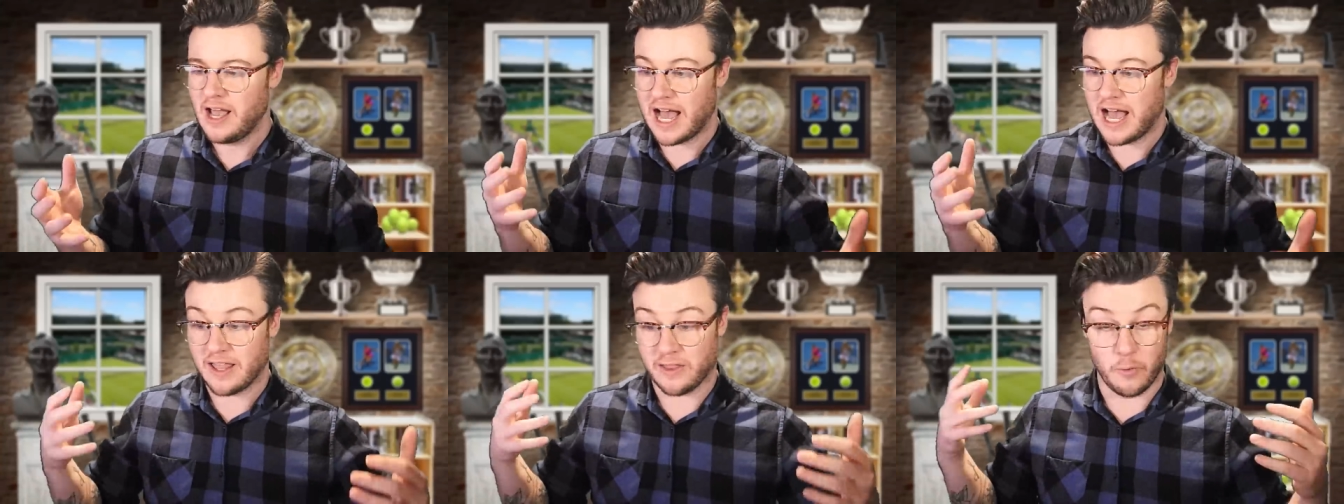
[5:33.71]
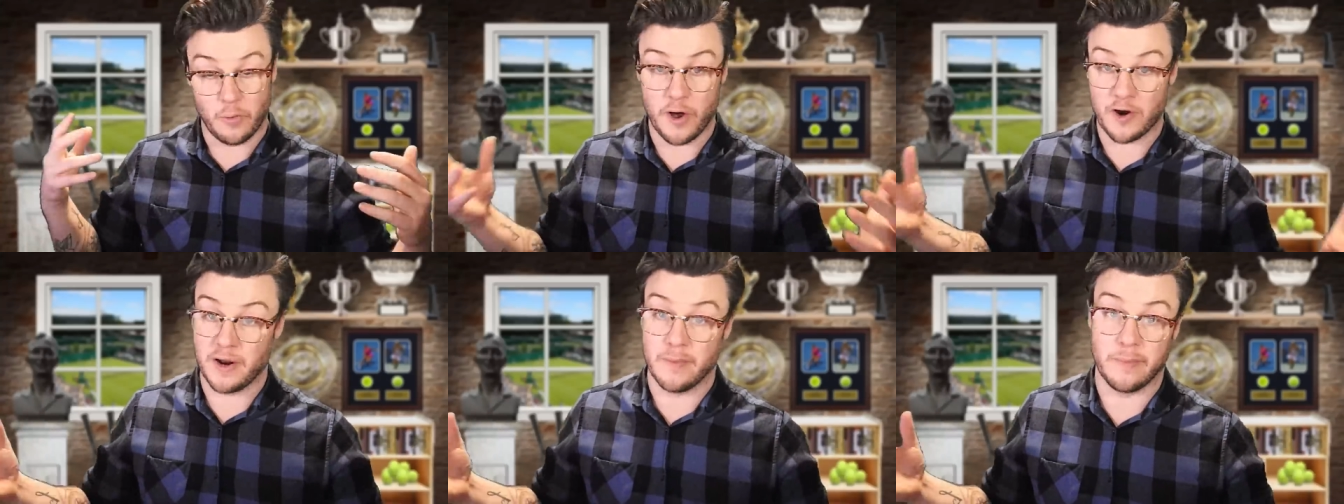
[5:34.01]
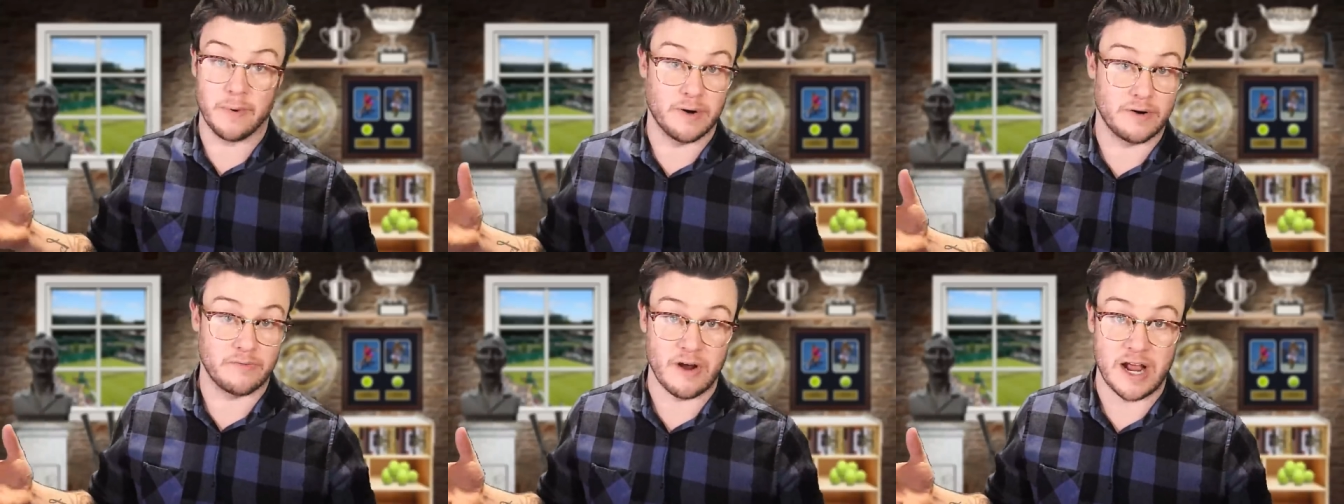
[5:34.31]
The world
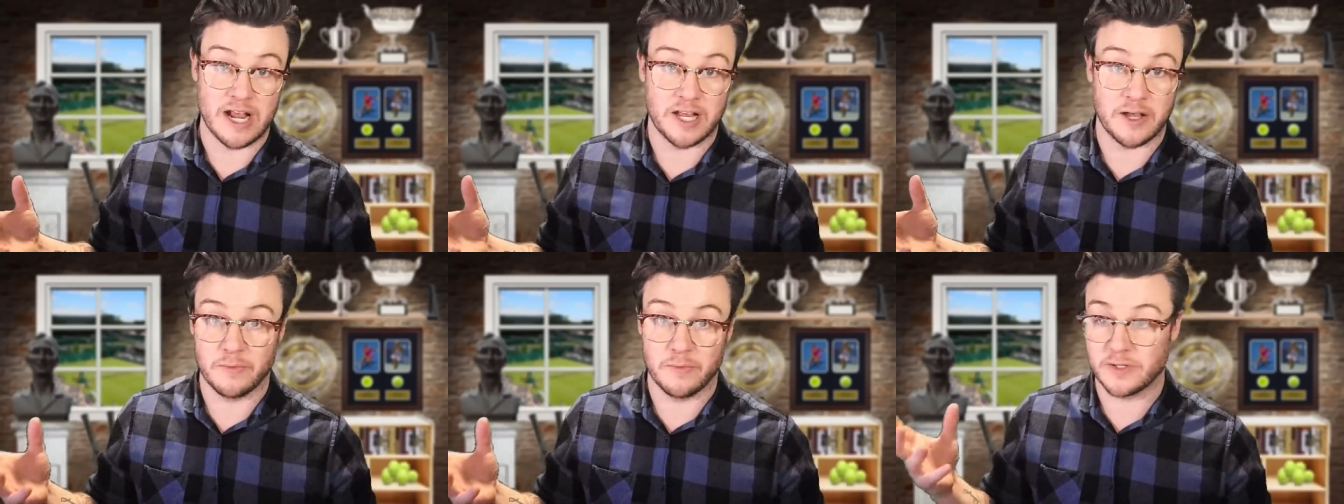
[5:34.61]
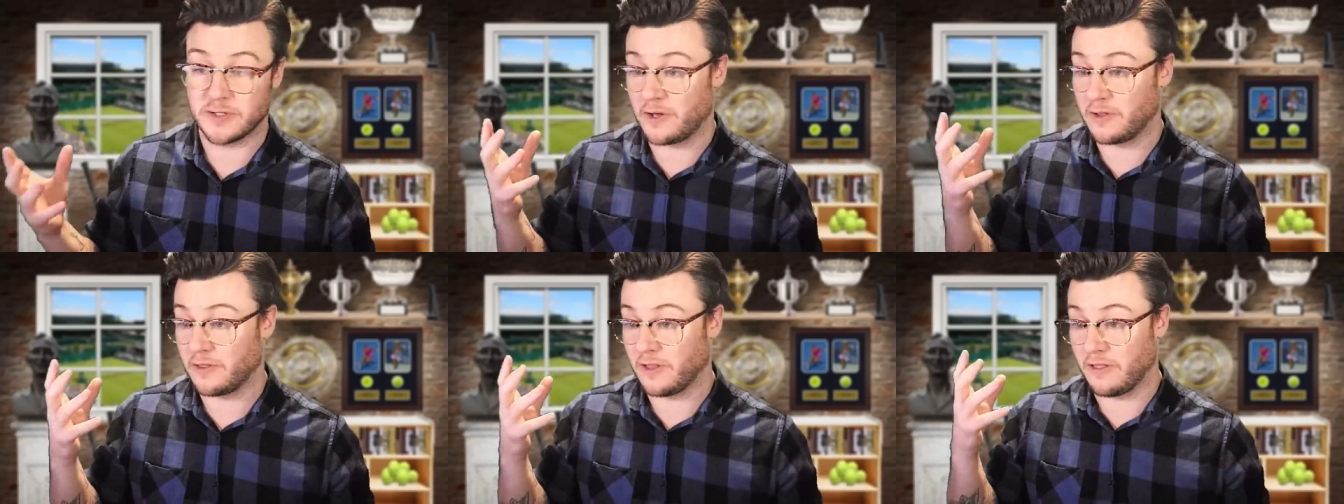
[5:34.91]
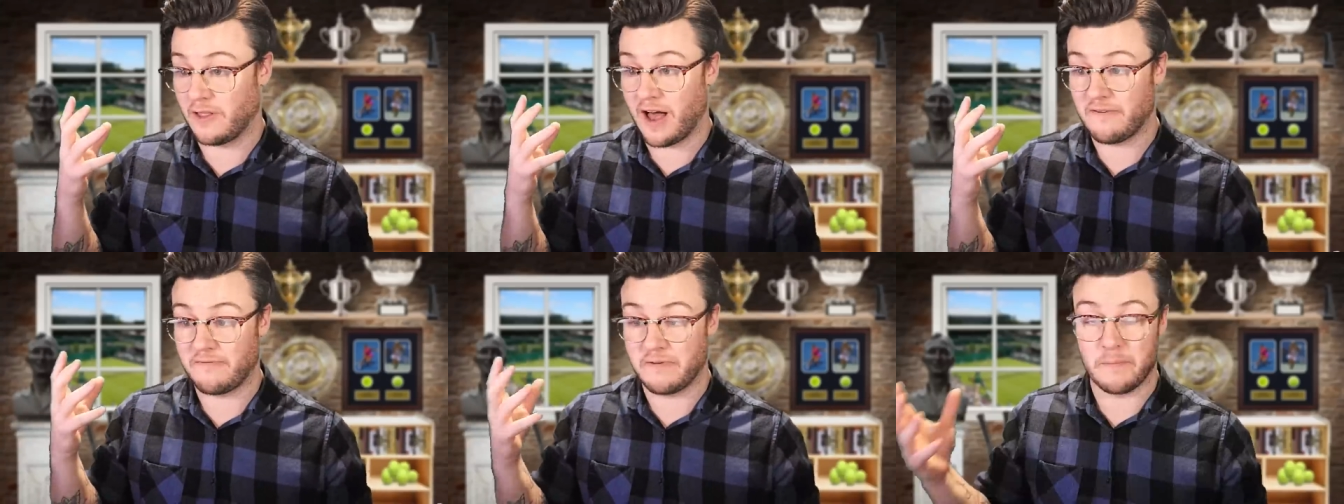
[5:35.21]
number one ranking was on the
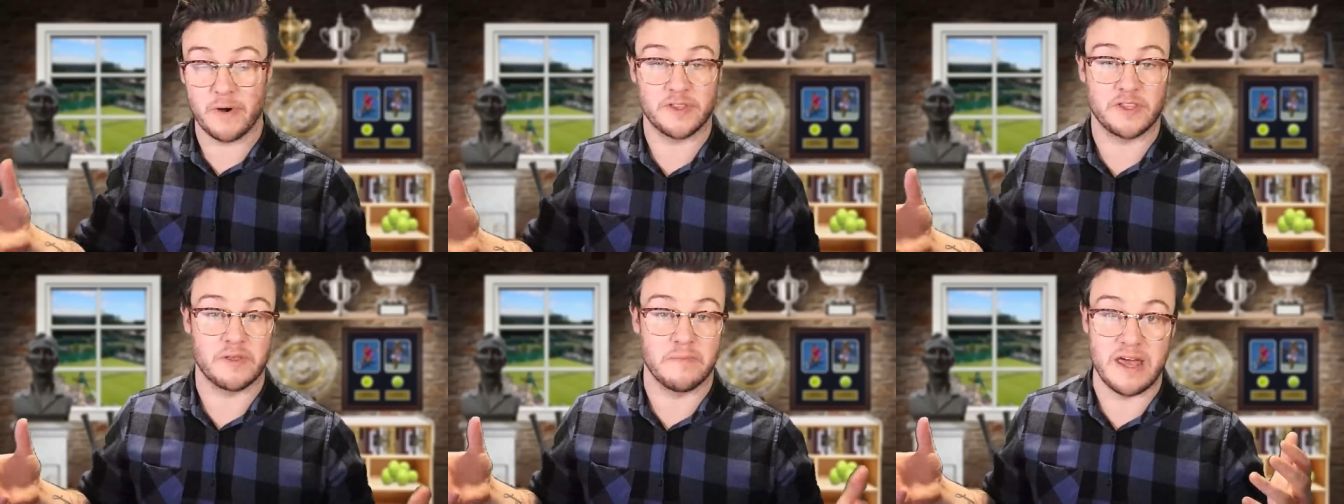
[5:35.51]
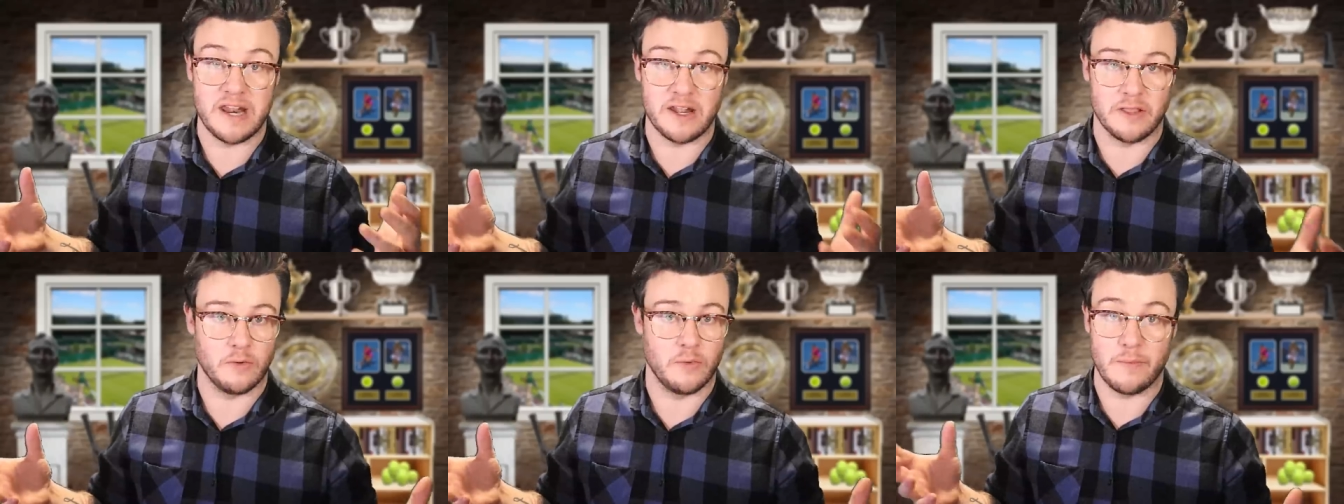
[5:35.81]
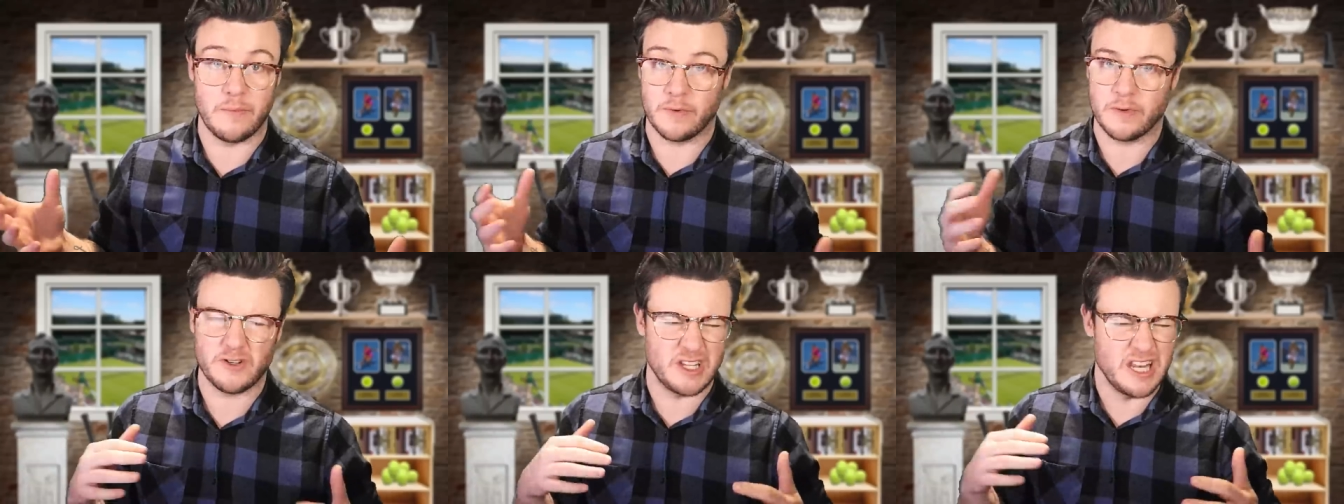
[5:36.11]
line for both the men and the
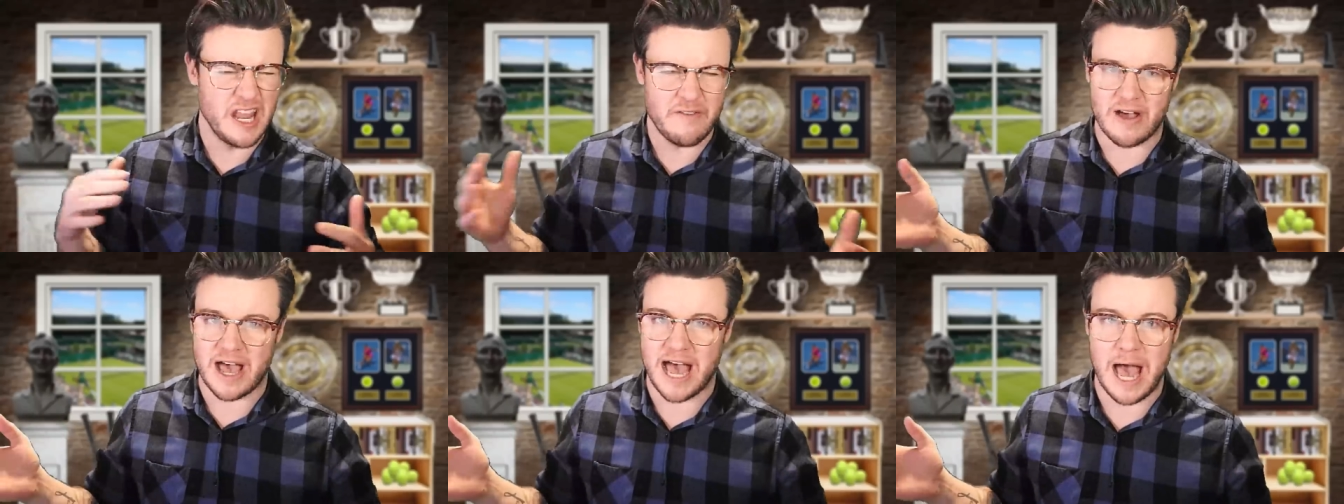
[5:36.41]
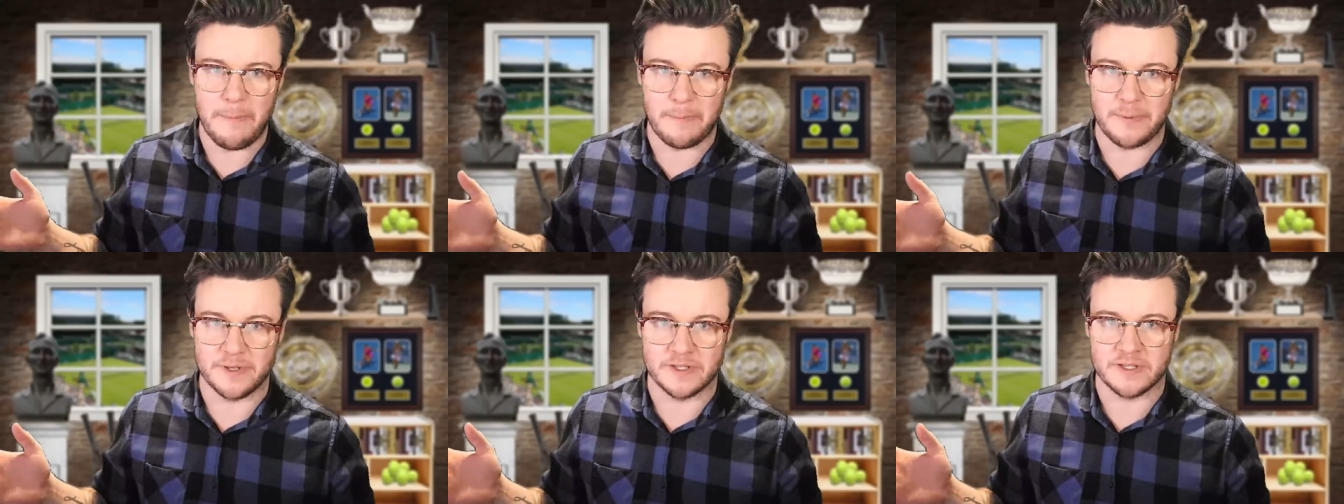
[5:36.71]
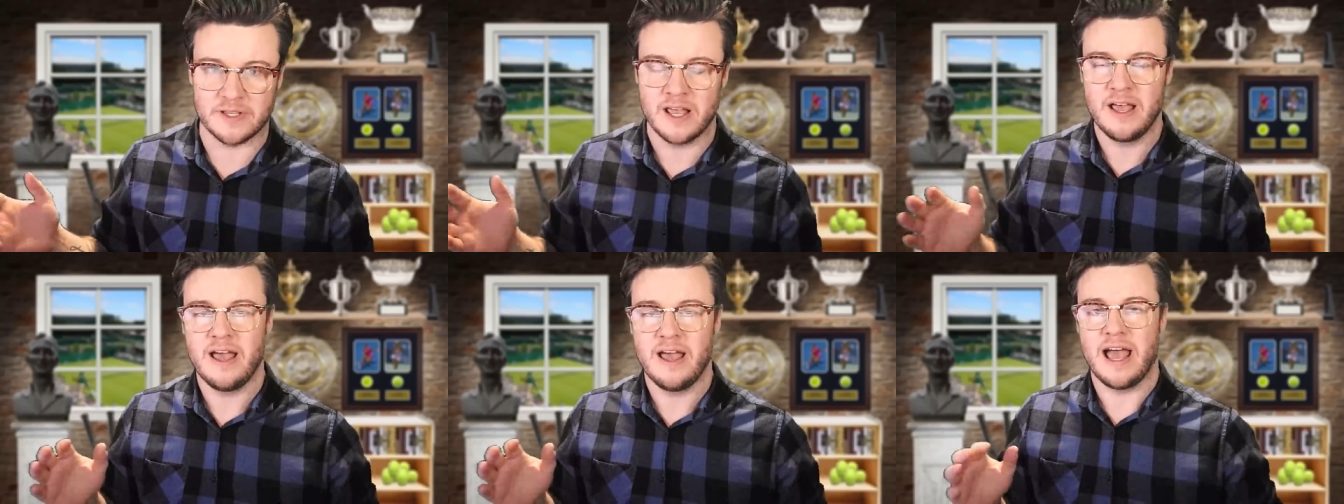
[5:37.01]
women, which never
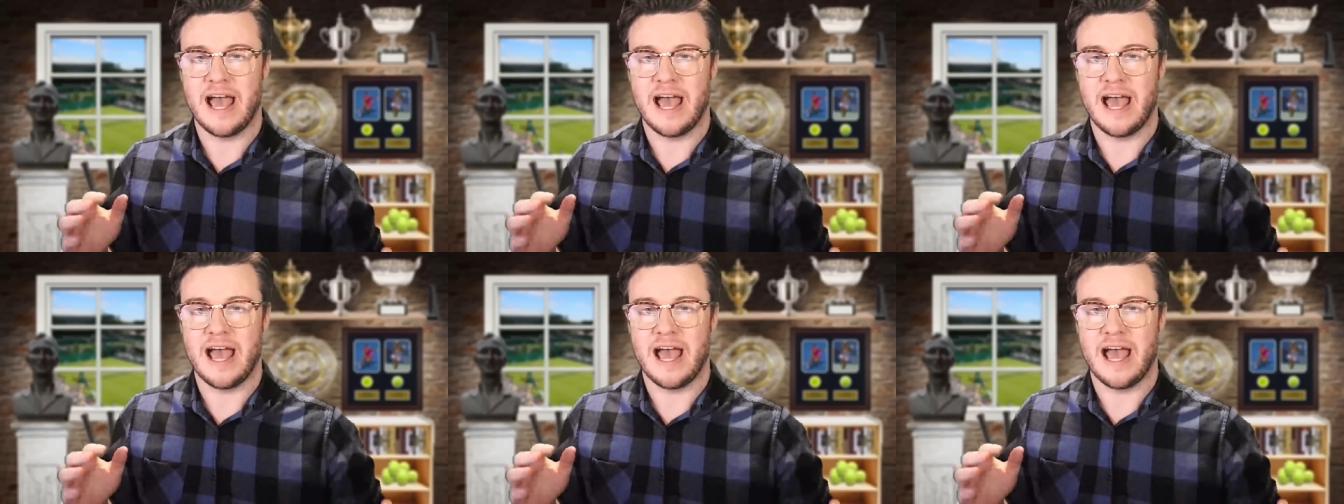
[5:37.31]
happens.